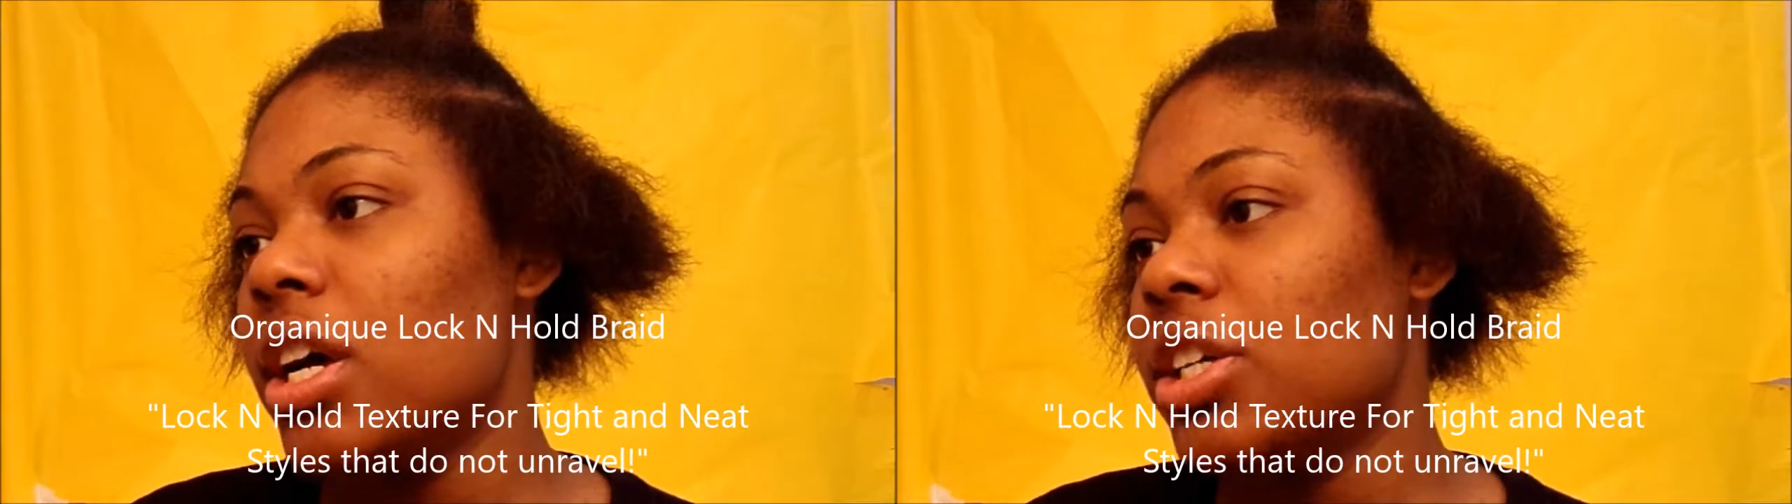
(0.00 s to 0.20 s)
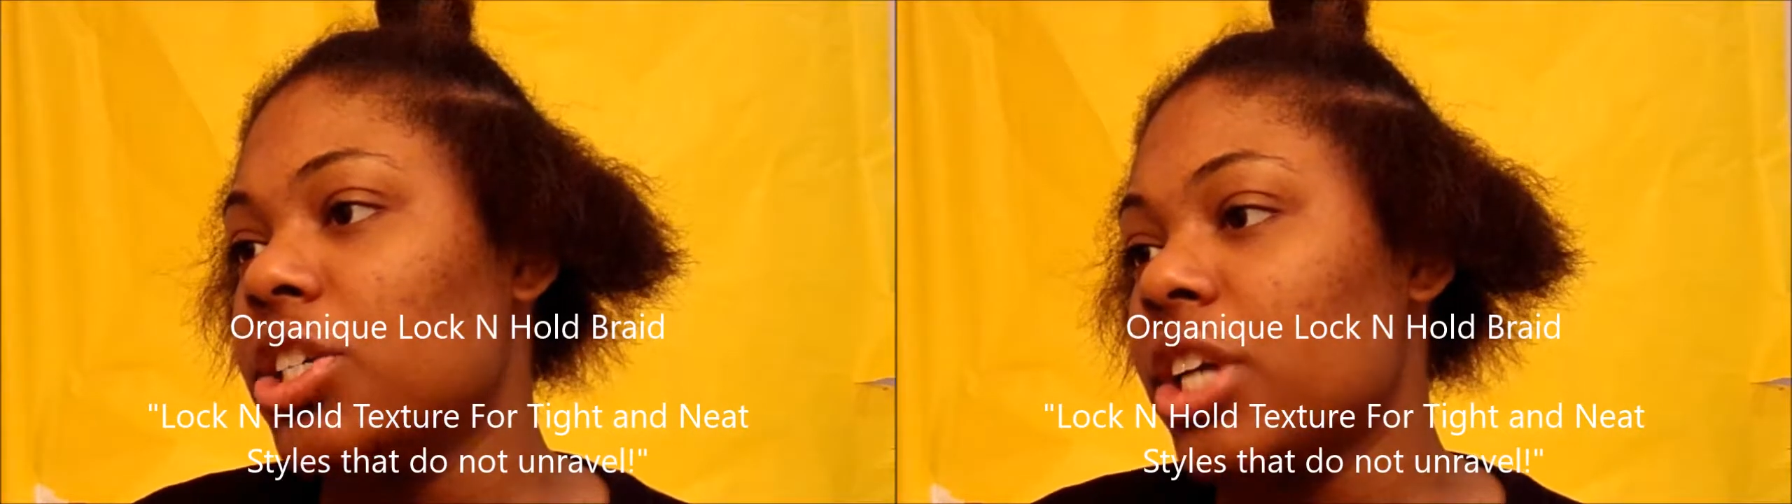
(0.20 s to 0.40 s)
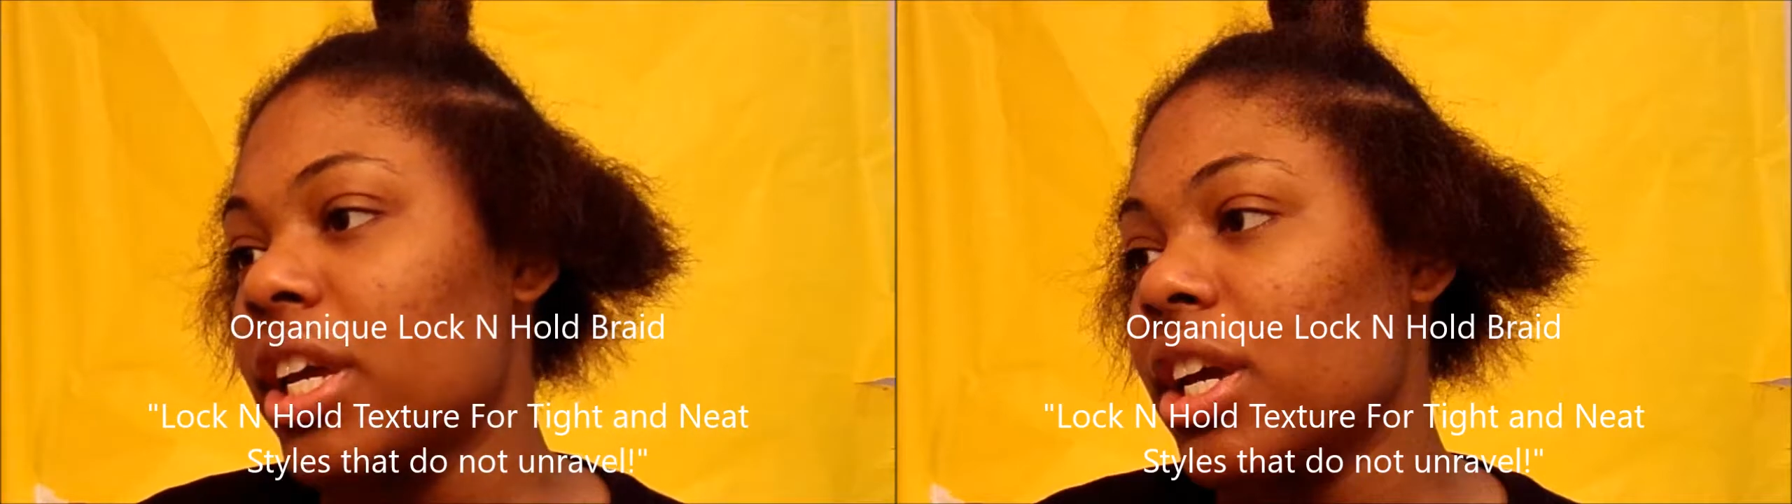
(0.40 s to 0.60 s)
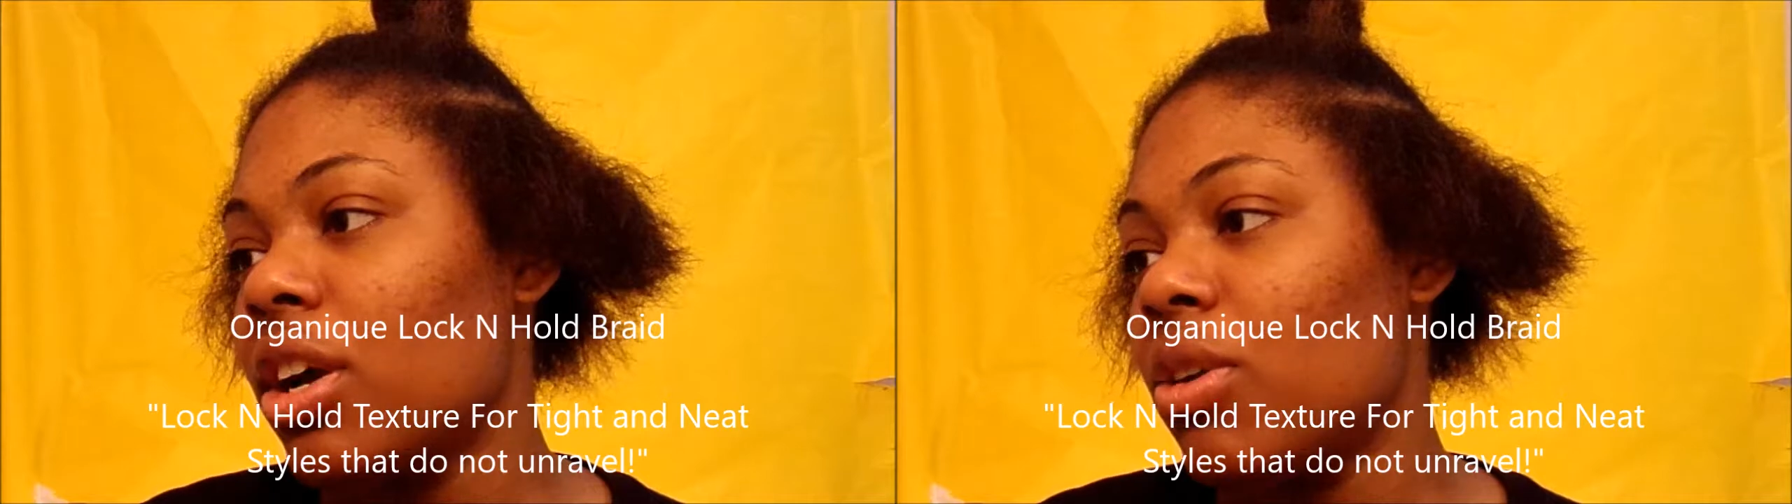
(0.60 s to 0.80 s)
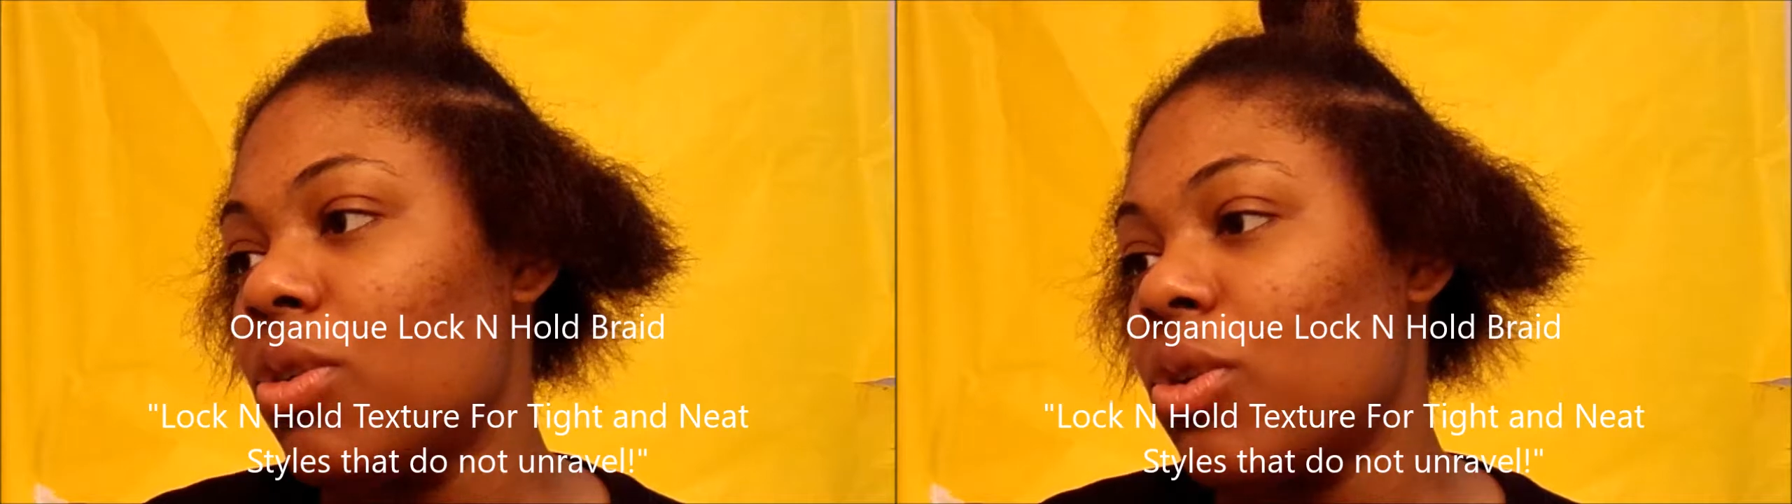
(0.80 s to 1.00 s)
Shake and
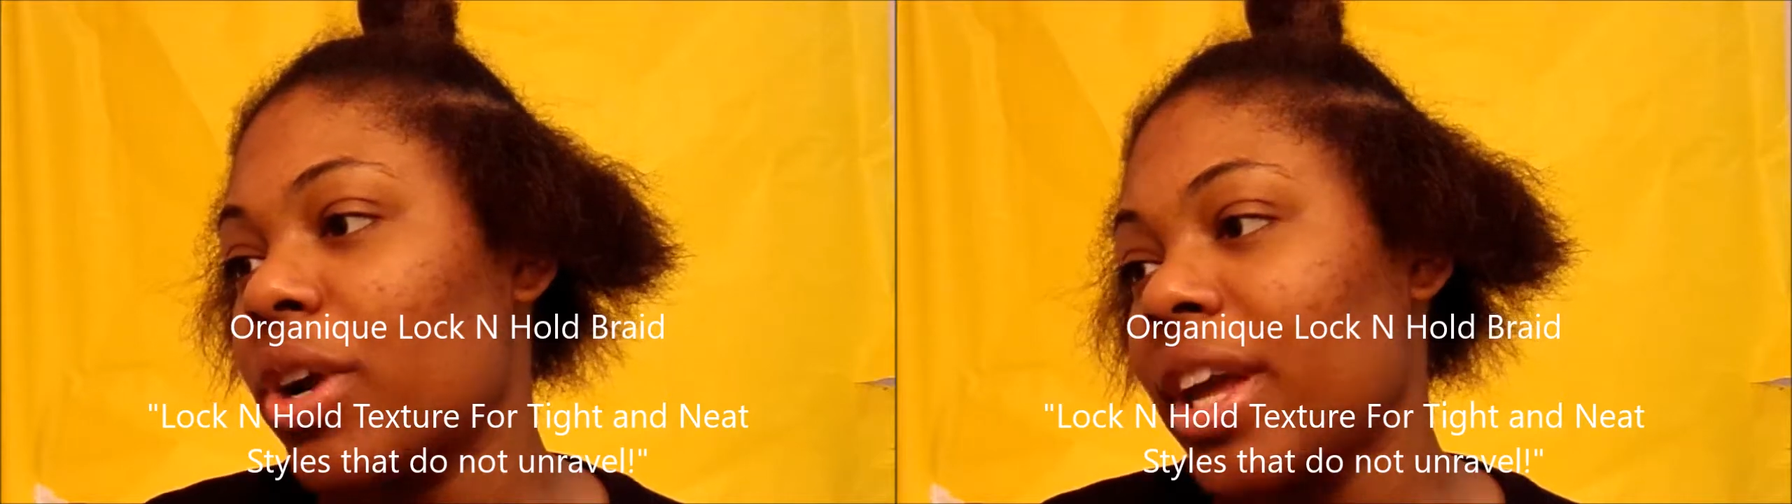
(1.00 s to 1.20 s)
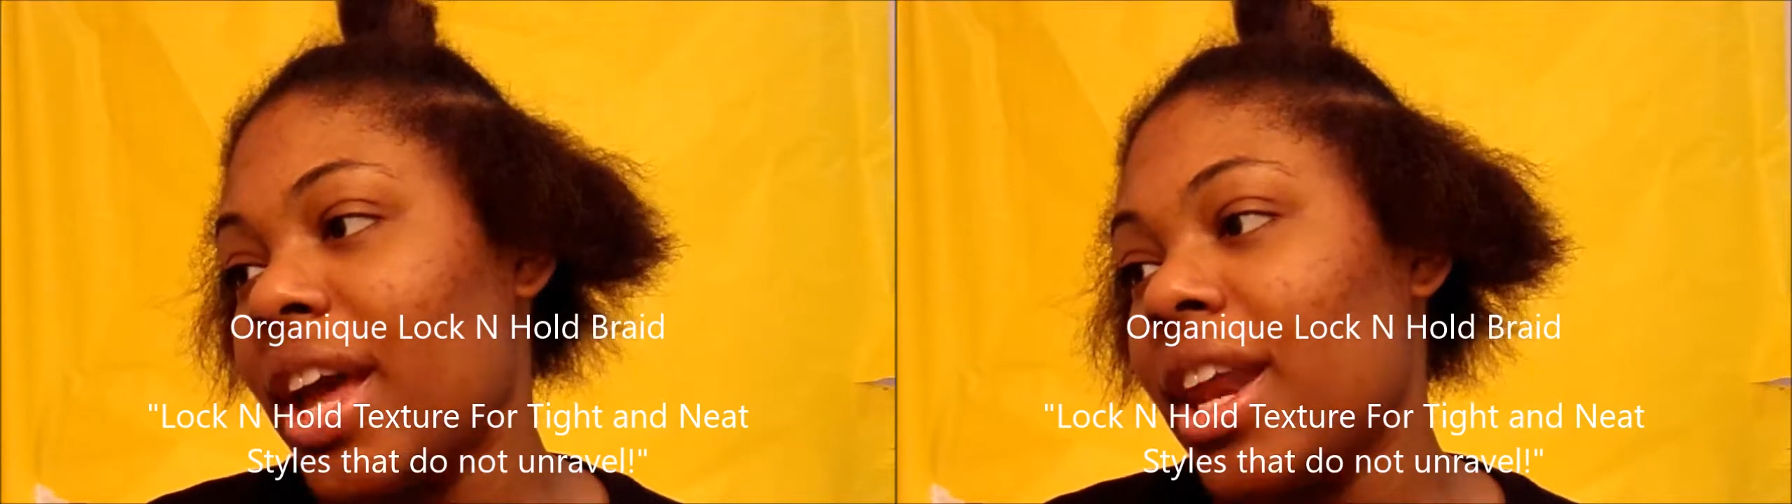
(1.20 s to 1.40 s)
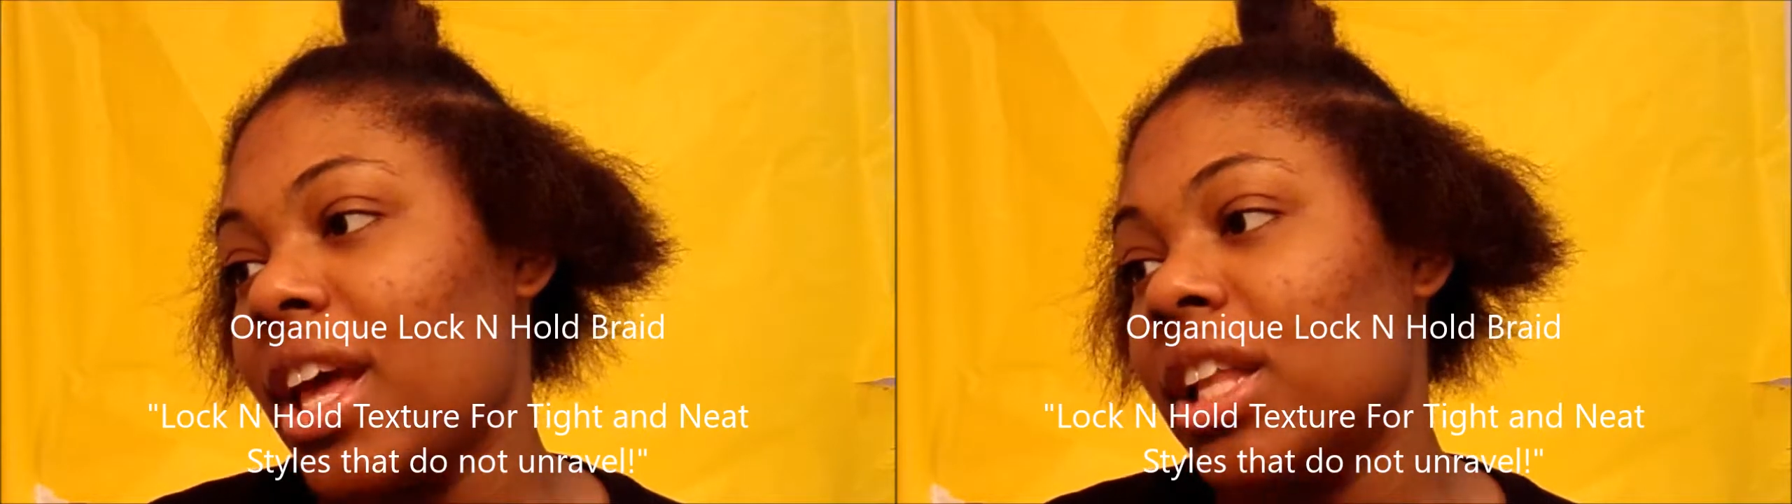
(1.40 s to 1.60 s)
Go Organic